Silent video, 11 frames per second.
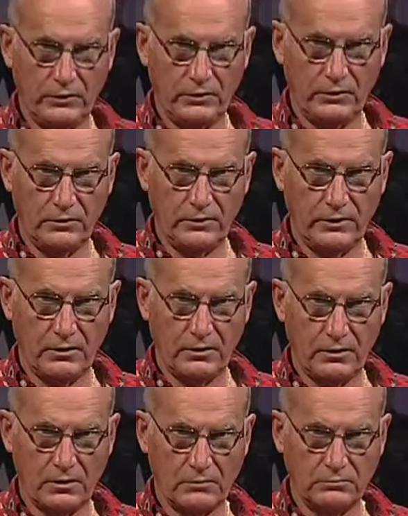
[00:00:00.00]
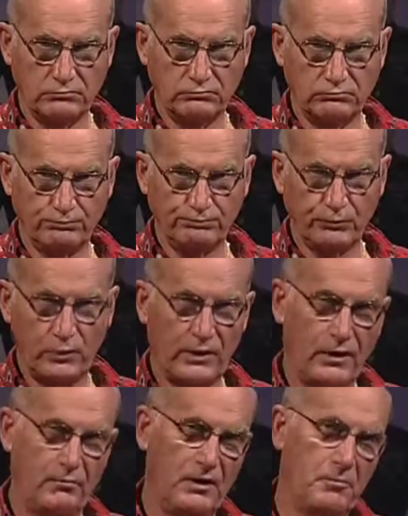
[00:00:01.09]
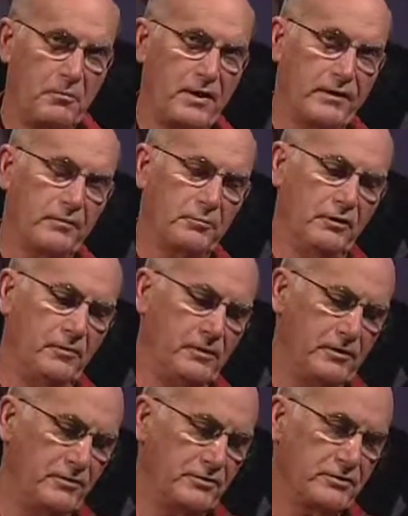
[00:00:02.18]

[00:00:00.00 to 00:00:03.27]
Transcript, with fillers: we, we are, well, let, me back up a little bit.